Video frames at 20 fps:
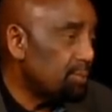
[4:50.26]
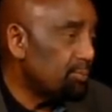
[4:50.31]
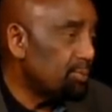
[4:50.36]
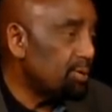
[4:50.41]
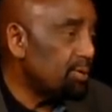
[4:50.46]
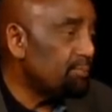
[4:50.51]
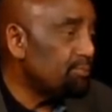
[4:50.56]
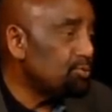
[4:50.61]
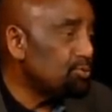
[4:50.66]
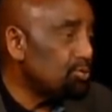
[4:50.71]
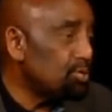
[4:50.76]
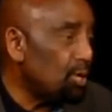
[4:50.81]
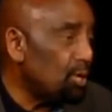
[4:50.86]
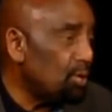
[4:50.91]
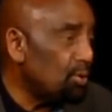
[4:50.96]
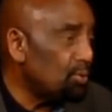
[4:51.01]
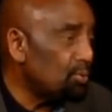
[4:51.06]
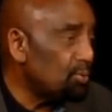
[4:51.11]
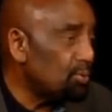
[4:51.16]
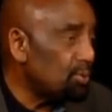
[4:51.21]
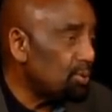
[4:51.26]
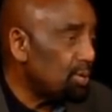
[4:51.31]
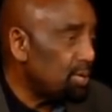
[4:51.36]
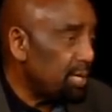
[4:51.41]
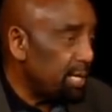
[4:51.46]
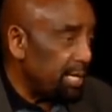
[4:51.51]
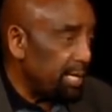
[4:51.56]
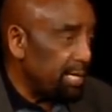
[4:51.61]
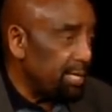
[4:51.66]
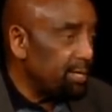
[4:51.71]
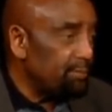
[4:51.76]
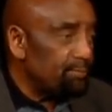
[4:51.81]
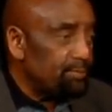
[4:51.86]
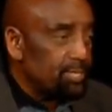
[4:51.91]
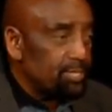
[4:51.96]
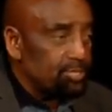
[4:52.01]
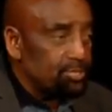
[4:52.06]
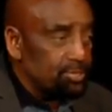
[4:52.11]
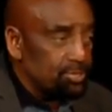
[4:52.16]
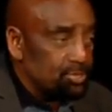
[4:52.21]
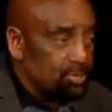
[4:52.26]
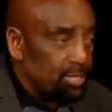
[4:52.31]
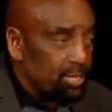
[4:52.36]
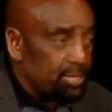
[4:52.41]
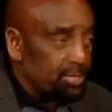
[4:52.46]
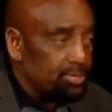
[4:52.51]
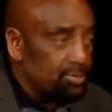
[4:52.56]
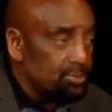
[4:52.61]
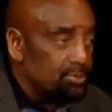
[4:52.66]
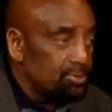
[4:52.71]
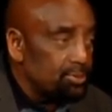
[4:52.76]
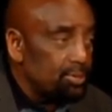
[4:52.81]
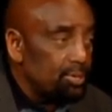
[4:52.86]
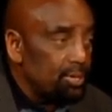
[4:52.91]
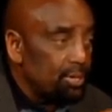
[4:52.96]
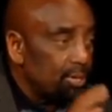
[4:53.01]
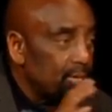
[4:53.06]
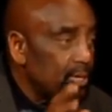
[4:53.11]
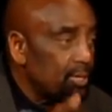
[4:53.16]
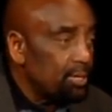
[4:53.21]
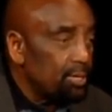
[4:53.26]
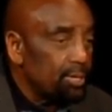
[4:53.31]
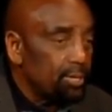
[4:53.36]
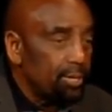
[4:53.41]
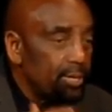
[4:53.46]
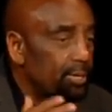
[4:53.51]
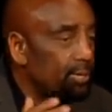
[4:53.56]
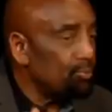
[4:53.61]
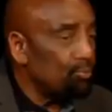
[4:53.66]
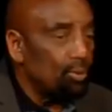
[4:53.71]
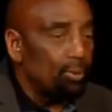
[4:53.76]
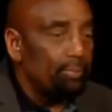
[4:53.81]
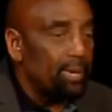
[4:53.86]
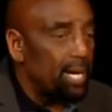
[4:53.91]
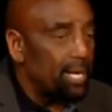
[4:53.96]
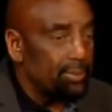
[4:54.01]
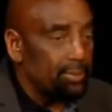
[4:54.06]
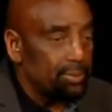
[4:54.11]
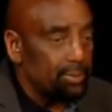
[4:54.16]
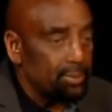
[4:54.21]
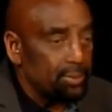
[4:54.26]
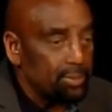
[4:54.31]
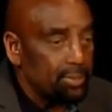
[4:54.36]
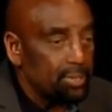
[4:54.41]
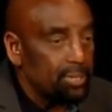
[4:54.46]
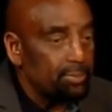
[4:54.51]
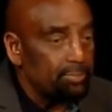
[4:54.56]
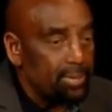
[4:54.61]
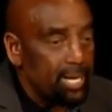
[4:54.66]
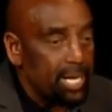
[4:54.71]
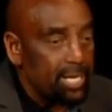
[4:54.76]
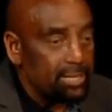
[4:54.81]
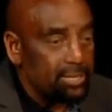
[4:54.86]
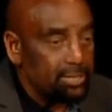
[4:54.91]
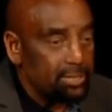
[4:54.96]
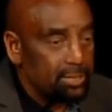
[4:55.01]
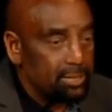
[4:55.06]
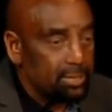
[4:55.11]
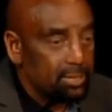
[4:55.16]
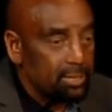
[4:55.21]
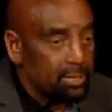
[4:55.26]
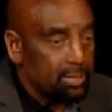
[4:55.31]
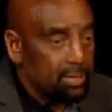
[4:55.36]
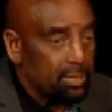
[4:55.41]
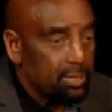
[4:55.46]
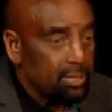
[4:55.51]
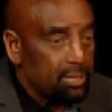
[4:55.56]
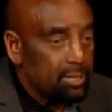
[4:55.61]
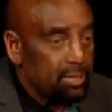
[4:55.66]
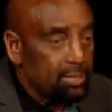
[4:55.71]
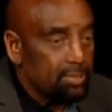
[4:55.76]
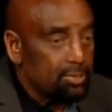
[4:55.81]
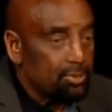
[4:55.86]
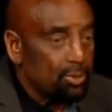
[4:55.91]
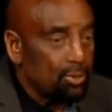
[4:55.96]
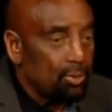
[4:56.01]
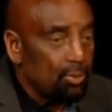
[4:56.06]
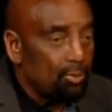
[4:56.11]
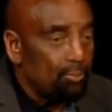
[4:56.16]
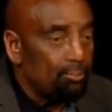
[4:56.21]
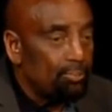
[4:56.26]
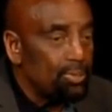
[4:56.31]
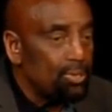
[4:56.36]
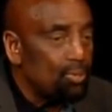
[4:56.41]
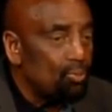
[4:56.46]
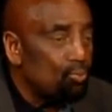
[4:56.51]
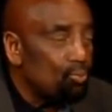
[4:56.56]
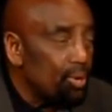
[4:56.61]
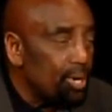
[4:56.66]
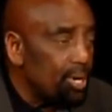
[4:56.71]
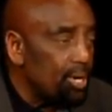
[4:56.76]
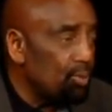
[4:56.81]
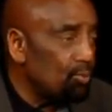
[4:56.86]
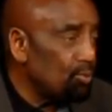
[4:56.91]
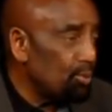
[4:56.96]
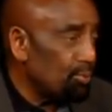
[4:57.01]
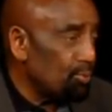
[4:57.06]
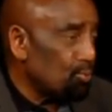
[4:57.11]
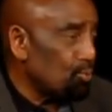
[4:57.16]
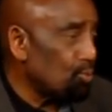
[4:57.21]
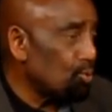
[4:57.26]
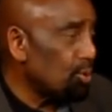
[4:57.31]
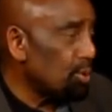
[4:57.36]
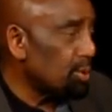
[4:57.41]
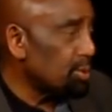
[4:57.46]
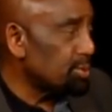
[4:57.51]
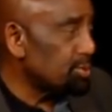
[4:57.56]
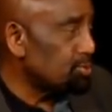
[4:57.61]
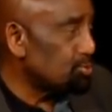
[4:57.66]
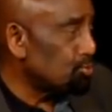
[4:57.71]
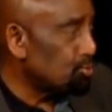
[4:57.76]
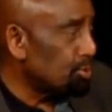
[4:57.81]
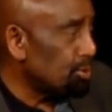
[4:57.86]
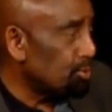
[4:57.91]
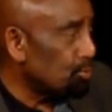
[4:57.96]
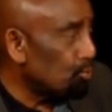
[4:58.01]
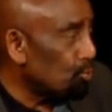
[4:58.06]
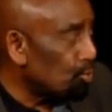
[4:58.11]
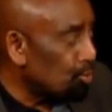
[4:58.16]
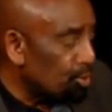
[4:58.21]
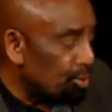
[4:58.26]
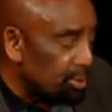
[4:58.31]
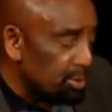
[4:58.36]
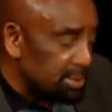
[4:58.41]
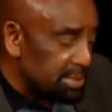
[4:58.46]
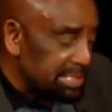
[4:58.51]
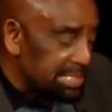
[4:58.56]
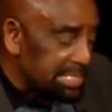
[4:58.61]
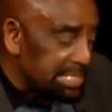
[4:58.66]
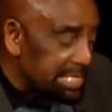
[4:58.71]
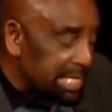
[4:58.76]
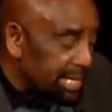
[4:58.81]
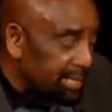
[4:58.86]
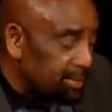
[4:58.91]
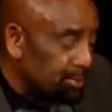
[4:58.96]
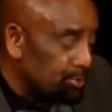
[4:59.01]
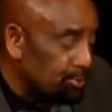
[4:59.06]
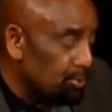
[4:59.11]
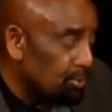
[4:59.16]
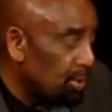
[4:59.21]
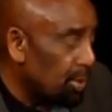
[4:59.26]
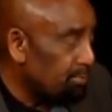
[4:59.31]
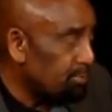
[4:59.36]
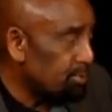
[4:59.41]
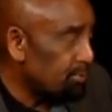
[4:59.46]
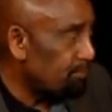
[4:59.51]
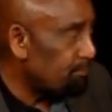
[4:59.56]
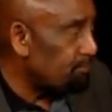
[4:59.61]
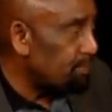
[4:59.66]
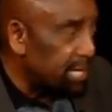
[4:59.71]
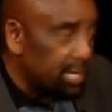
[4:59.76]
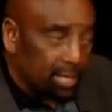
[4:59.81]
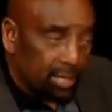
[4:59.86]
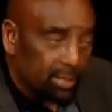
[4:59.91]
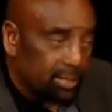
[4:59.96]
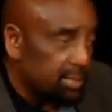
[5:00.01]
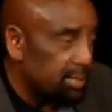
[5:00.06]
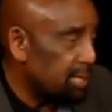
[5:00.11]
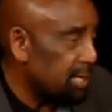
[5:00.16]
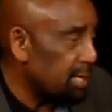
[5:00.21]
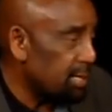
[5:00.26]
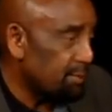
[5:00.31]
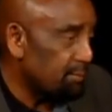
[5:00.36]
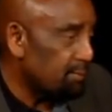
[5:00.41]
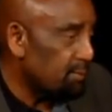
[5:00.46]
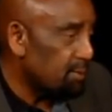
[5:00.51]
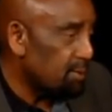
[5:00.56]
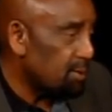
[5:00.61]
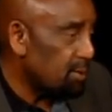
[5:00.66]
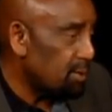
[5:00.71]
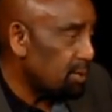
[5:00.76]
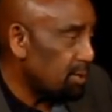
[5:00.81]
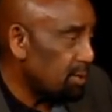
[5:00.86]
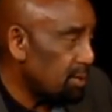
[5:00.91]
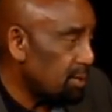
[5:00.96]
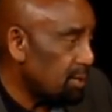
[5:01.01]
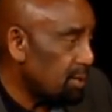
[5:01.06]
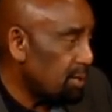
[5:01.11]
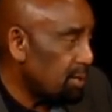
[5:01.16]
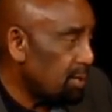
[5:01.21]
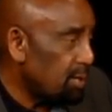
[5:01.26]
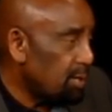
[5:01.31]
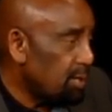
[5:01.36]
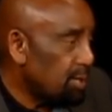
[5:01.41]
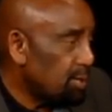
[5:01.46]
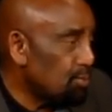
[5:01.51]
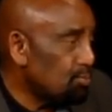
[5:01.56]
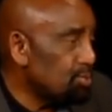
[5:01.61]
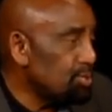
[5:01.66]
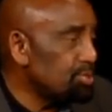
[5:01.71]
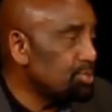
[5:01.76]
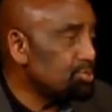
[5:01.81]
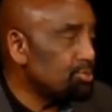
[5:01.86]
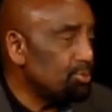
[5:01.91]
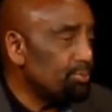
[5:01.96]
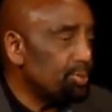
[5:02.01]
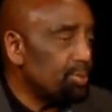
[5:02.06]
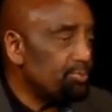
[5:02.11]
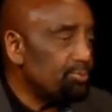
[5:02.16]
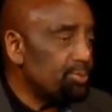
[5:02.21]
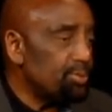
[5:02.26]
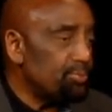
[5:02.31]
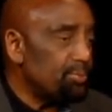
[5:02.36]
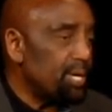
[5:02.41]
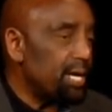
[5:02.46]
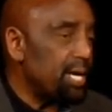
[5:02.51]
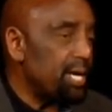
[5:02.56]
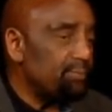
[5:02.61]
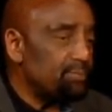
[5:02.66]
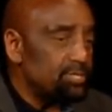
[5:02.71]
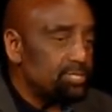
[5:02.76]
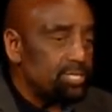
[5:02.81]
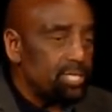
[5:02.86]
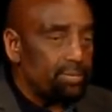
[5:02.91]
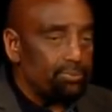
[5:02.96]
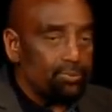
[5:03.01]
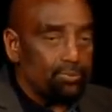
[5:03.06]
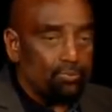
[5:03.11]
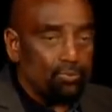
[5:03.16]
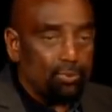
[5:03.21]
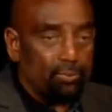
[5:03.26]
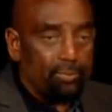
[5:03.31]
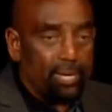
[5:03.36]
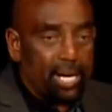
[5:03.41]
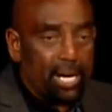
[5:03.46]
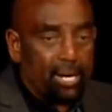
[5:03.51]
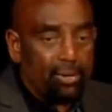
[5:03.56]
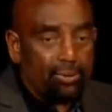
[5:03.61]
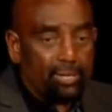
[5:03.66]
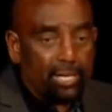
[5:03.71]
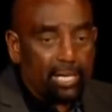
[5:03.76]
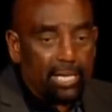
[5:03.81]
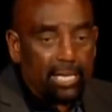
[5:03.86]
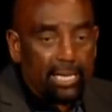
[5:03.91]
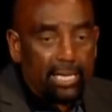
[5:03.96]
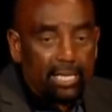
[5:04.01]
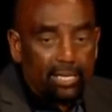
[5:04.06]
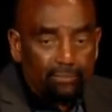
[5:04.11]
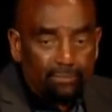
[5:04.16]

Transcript: But if you don't, if they should judge you, it won't bother you. You get past it. So be aware of what the world is doing. The world is setting you up to fail in life. The reason so many people having sex before marriage and